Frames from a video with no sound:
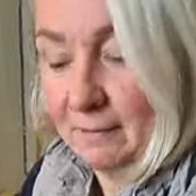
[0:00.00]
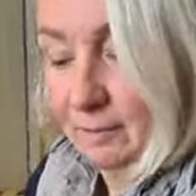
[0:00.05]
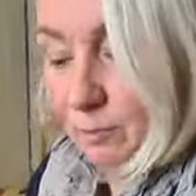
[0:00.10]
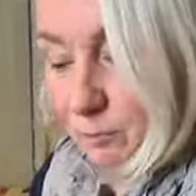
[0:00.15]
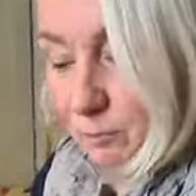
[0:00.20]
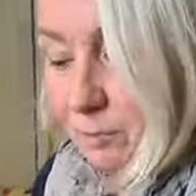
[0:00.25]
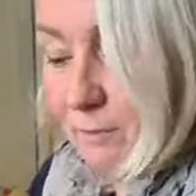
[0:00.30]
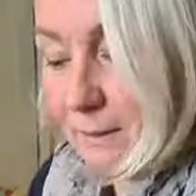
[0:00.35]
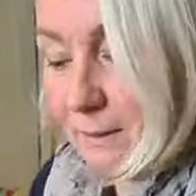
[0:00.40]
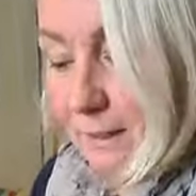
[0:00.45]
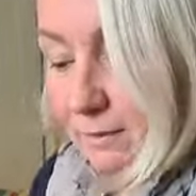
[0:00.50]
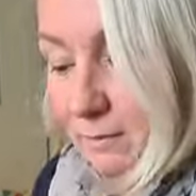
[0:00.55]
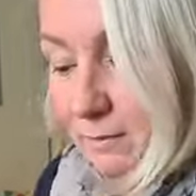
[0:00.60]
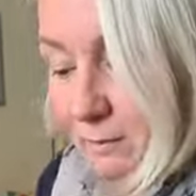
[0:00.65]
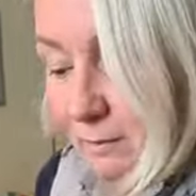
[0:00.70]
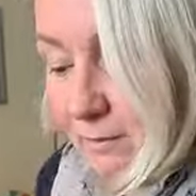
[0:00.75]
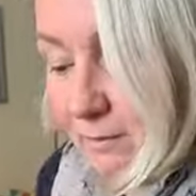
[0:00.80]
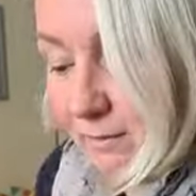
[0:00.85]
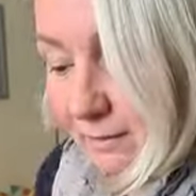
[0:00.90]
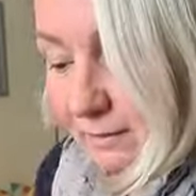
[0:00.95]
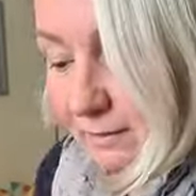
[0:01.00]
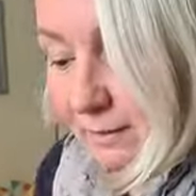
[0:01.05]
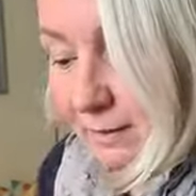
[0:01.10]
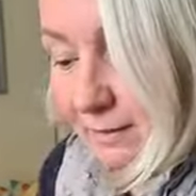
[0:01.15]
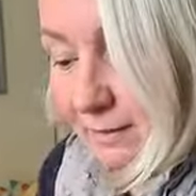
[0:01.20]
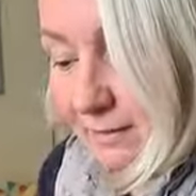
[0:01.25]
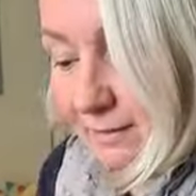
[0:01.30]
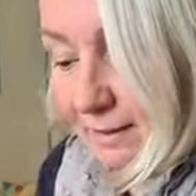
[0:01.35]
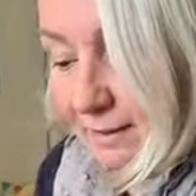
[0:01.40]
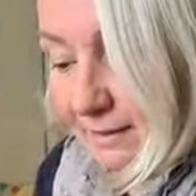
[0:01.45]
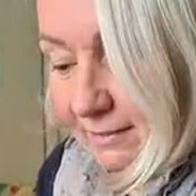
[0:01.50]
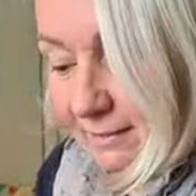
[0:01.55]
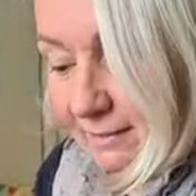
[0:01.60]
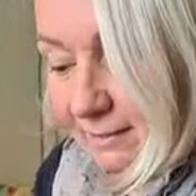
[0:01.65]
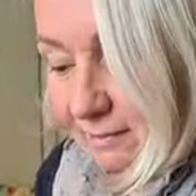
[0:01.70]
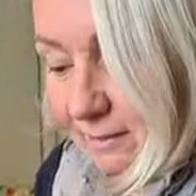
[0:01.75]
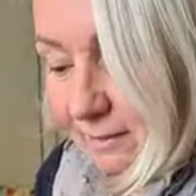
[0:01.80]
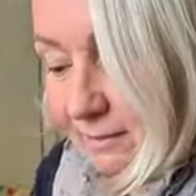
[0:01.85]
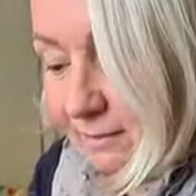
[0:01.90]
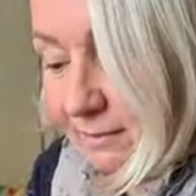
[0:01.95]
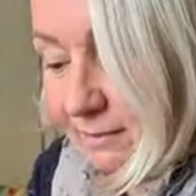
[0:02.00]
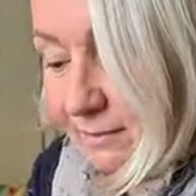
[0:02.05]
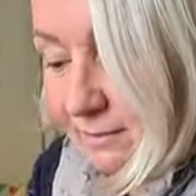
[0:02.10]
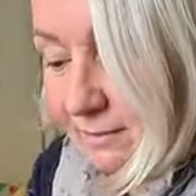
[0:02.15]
3 weeks from Sunday is Thanksgiving.